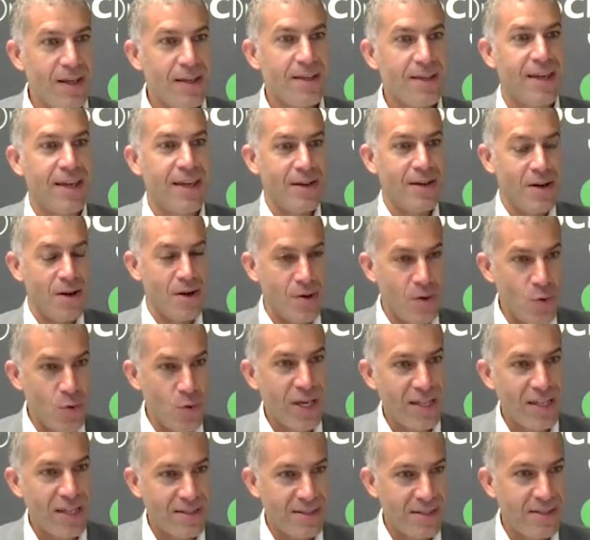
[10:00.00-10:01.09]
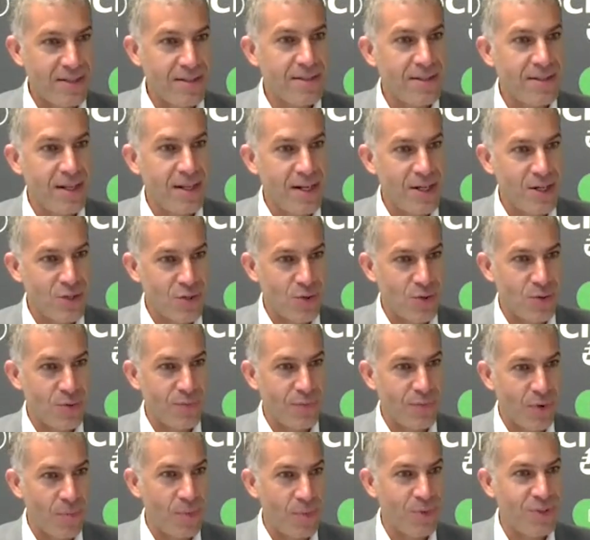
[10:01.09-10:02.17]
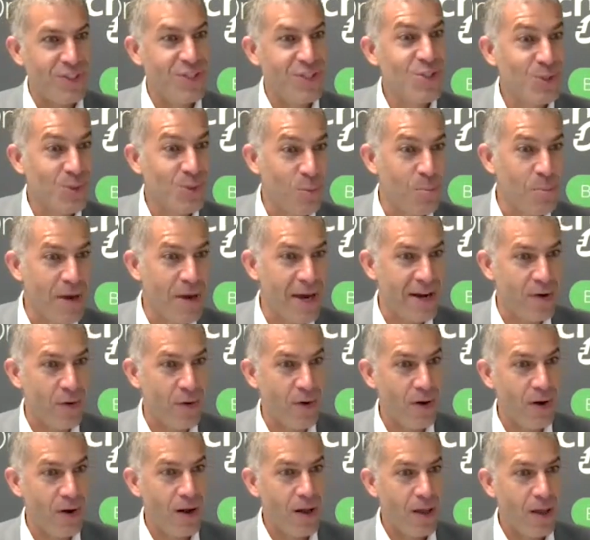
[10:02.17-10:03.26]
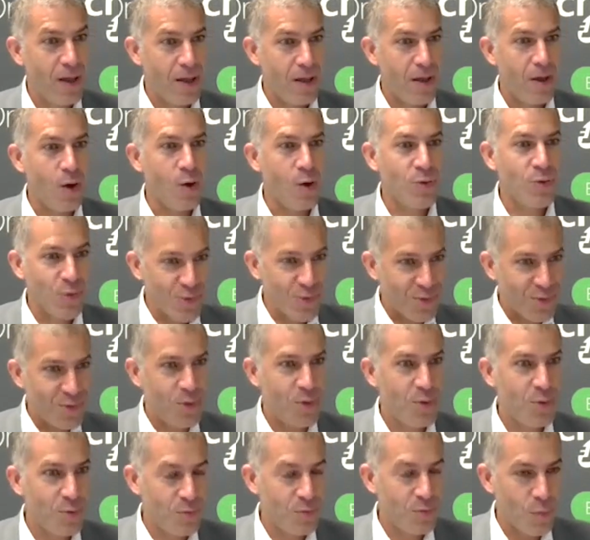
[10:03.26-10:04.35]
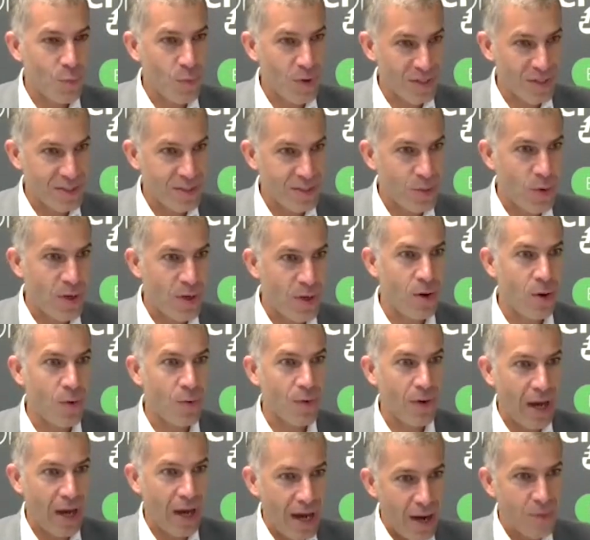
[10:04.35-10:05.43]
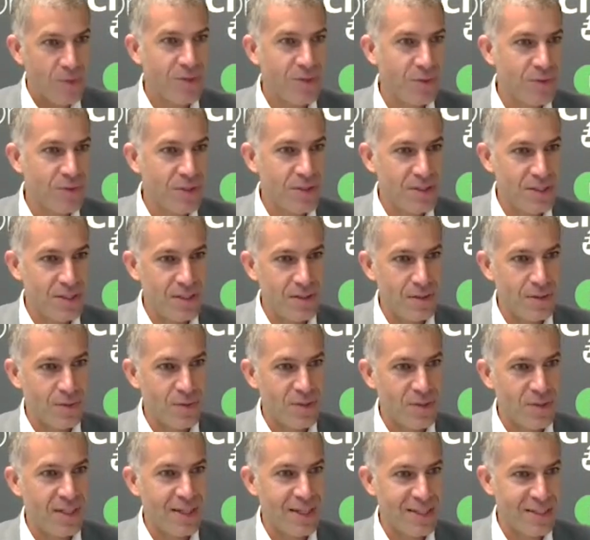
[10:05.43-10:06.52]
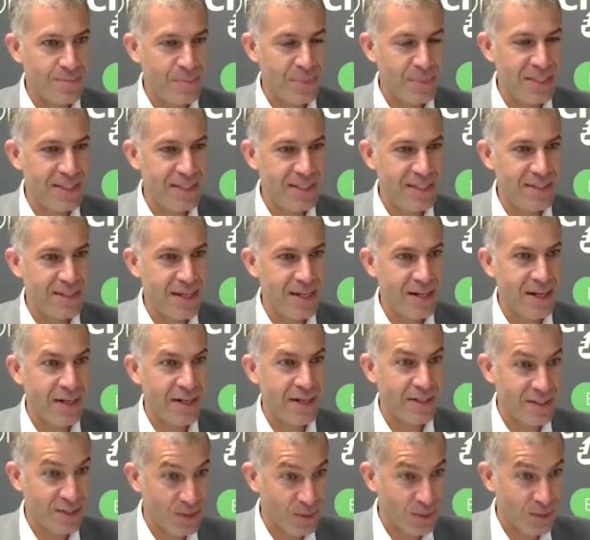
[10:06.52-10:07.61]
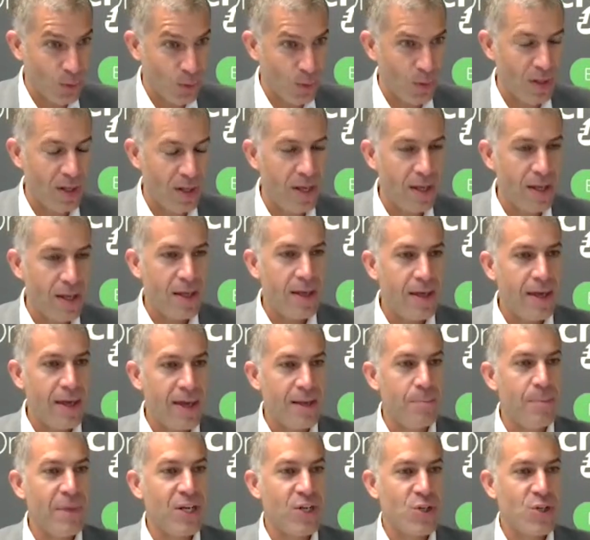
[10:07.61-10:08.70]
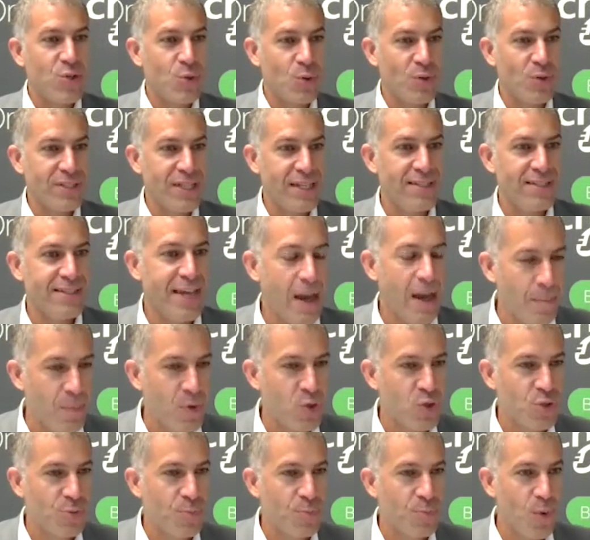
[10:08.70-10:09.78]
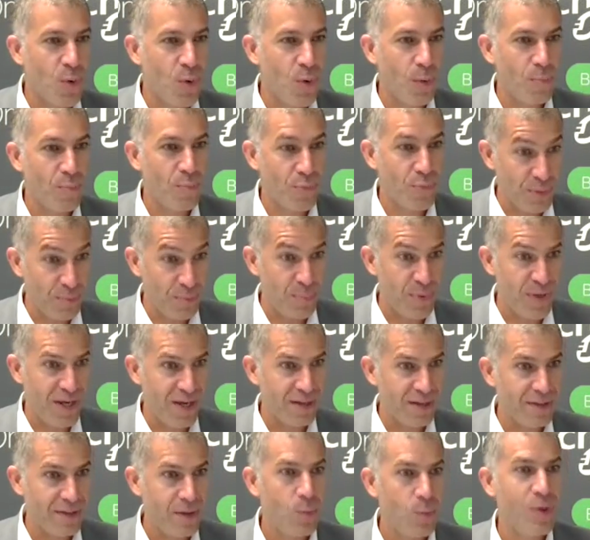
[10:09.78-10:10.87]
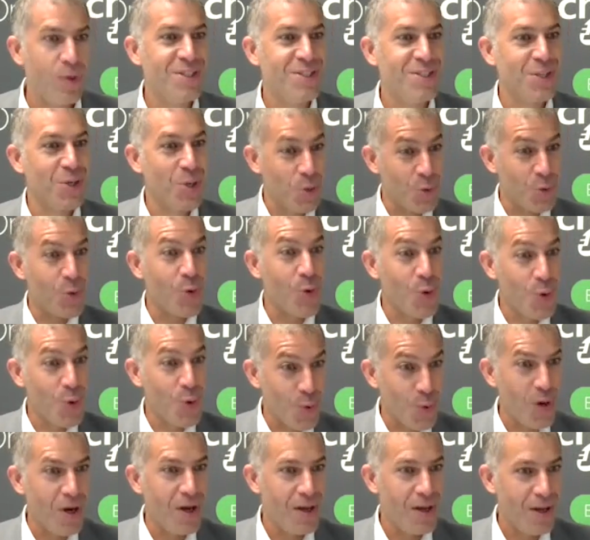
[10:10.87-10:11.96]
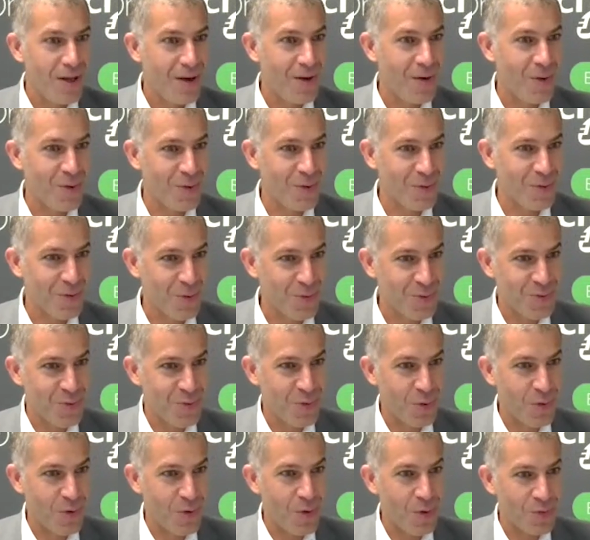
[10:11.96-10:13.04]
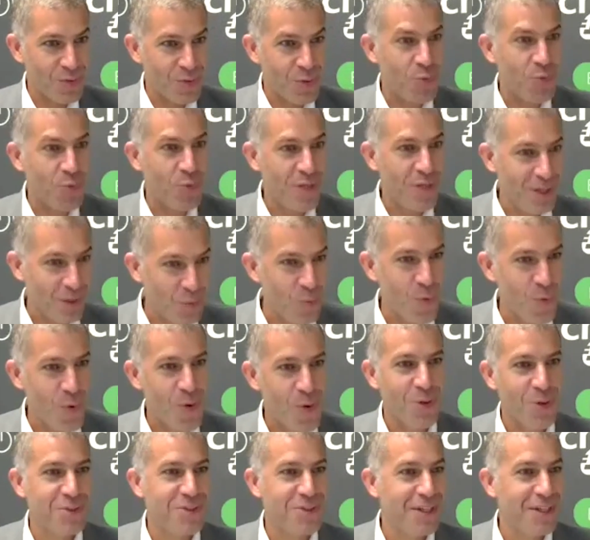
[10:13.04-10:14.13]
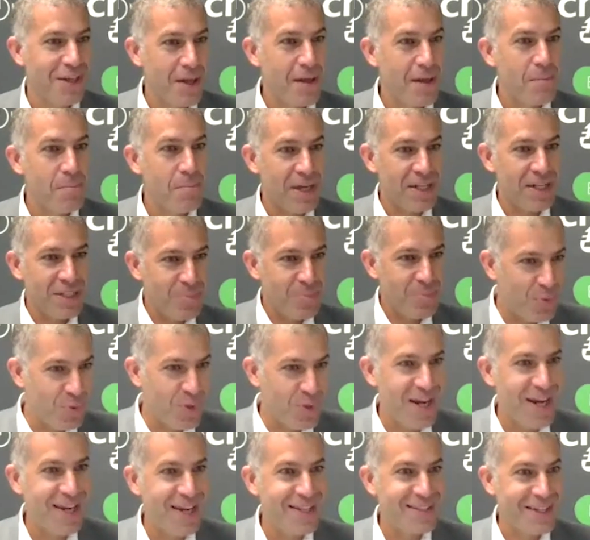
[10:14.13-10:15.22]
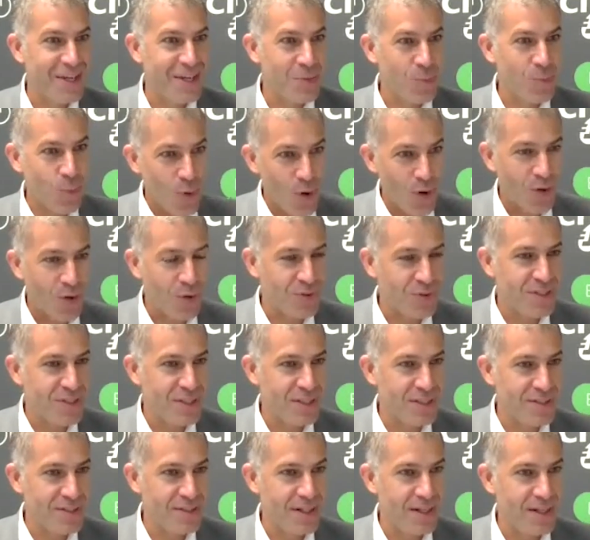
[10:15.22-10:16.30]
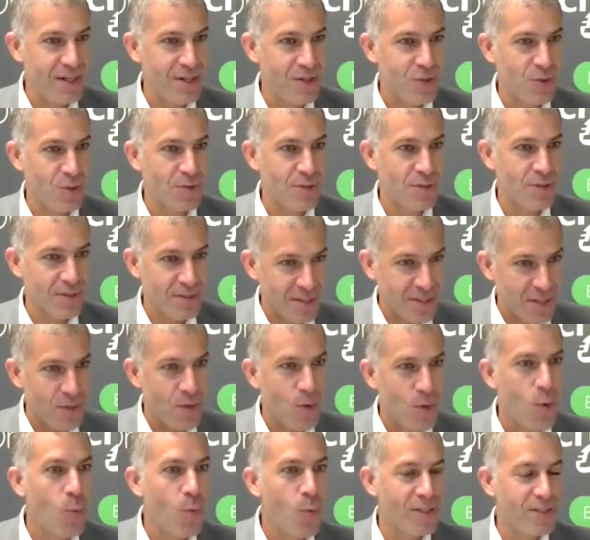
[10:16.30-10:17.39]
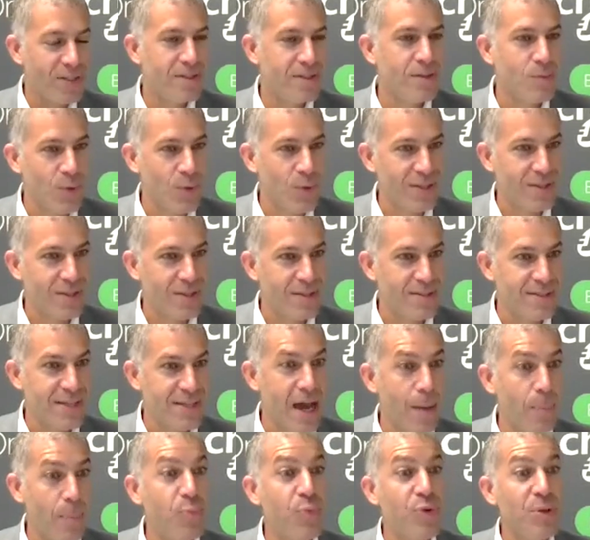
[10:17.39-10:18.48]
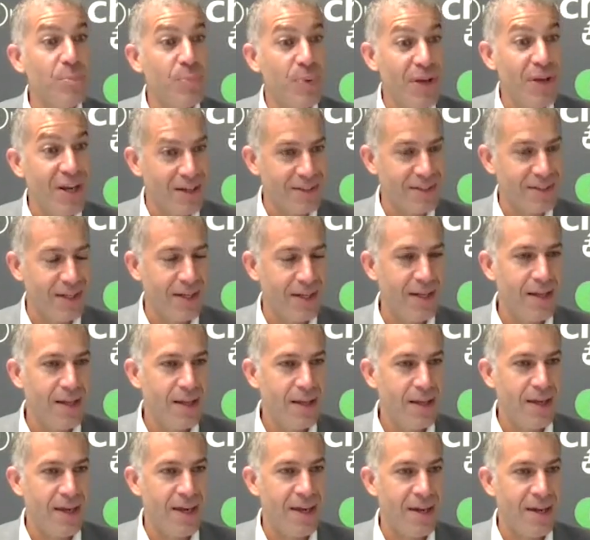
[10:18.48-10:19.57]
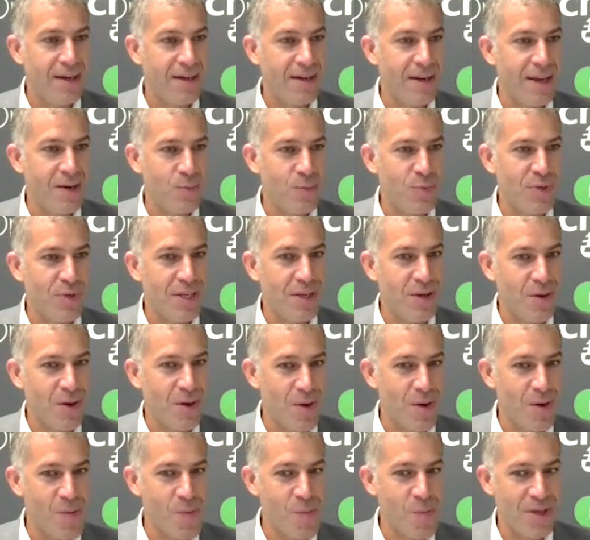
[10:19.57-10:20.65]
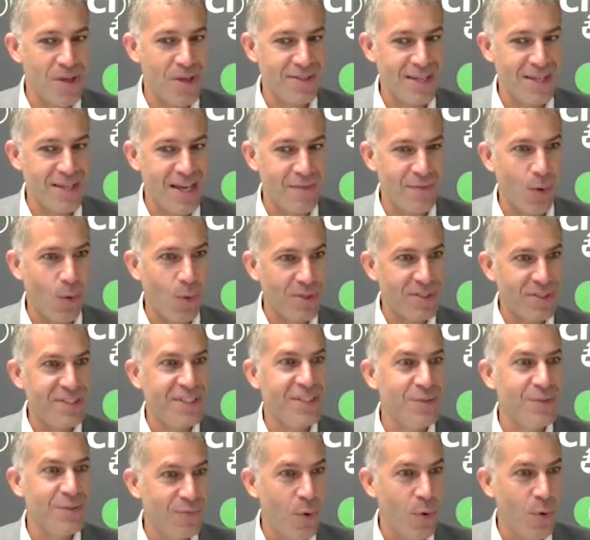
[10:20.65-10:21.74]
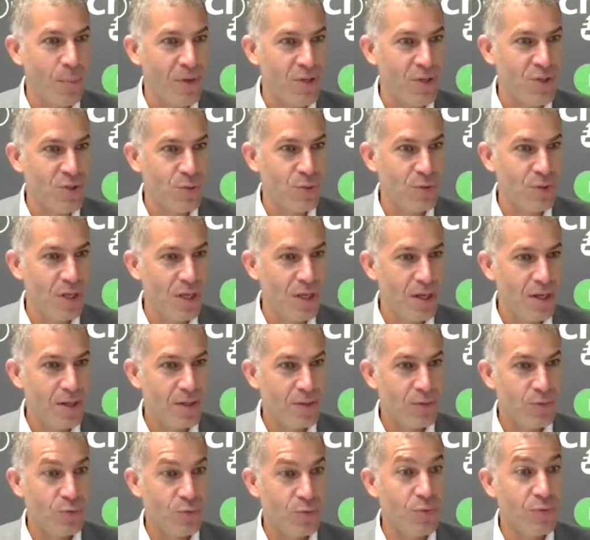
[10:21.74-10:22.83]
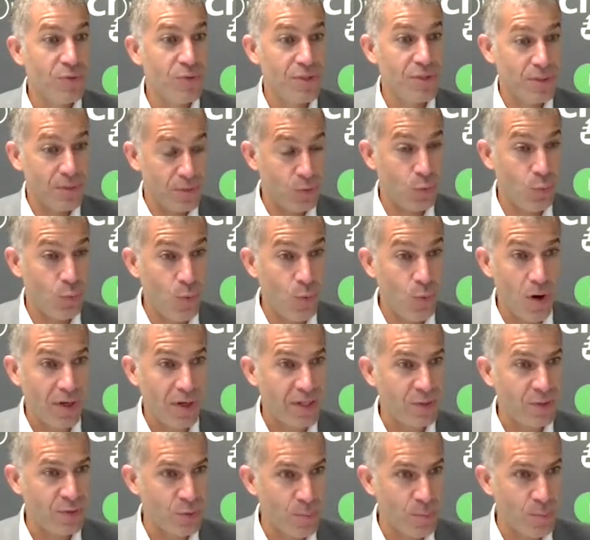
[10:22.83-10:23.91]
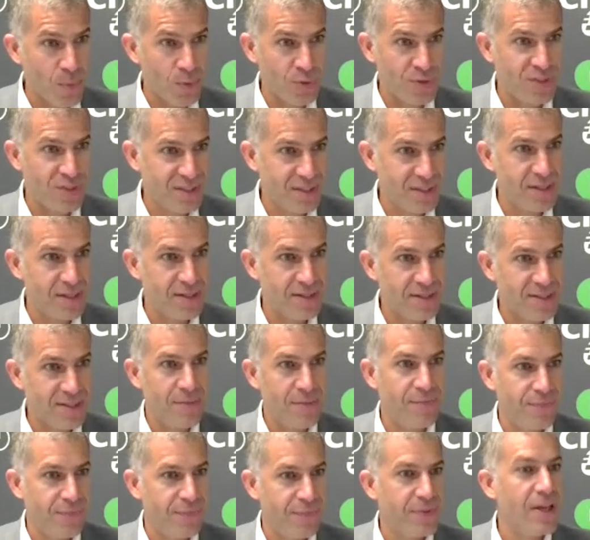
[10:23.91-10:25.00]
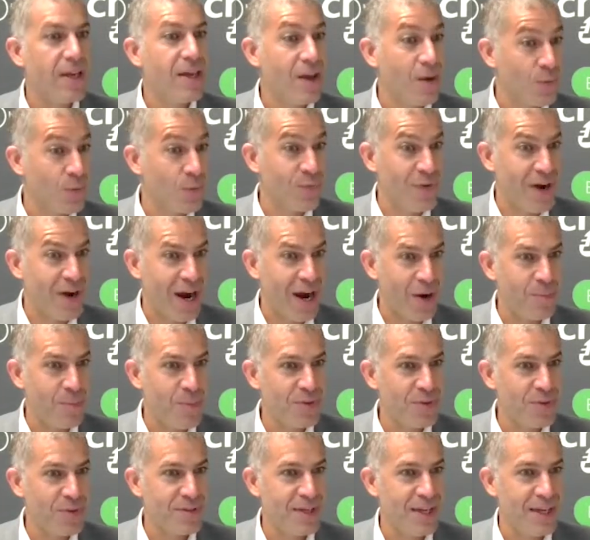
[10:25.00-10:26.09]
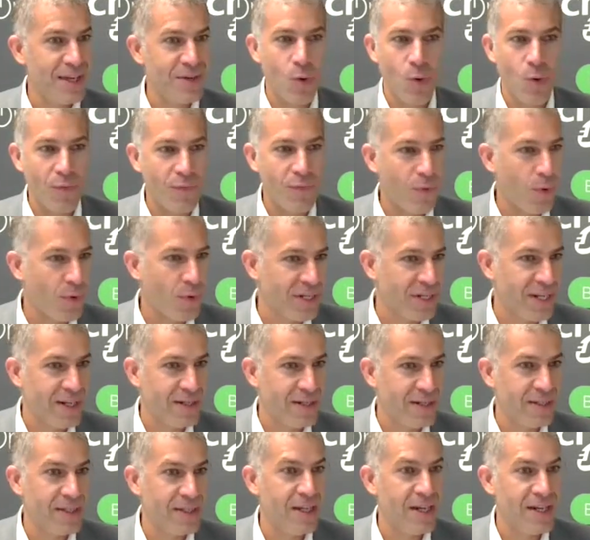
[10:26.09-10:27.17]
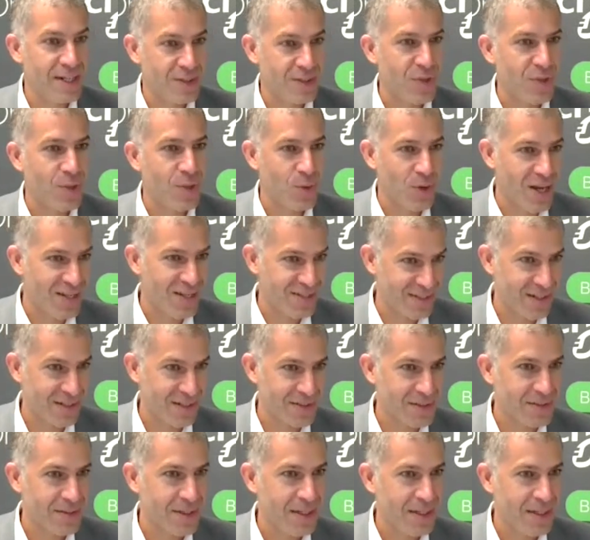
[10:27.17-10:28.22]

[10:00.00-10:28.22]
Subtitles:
can look at the installation from a digital manner, understand what's going on, how the thing has been designed and installed, and make sure that they are much more prepared when they're gonna go on the real world, manipulate and work on the installation. They know what they are prepared, and they have all the information to work in the most safe environment and avoid any electrical hazards.